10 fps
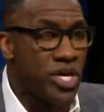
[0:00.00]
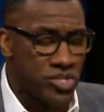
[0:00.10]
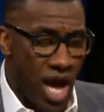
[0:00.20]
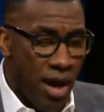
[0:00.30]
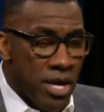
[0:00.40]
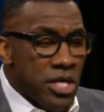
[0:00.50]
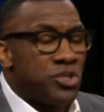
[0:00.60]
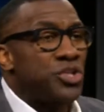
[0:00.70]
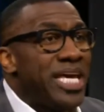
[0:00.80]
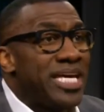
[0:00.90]
job.
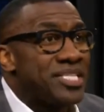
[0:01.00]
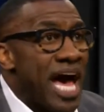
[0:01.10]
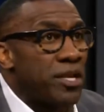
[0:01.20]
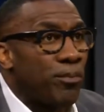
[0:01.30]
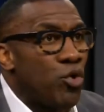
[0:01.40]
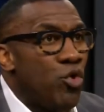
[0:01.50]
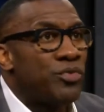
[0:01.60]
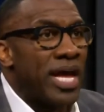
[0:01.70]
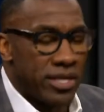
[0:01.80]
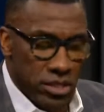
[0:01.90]
Zeke is out to prove
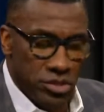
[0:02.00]
that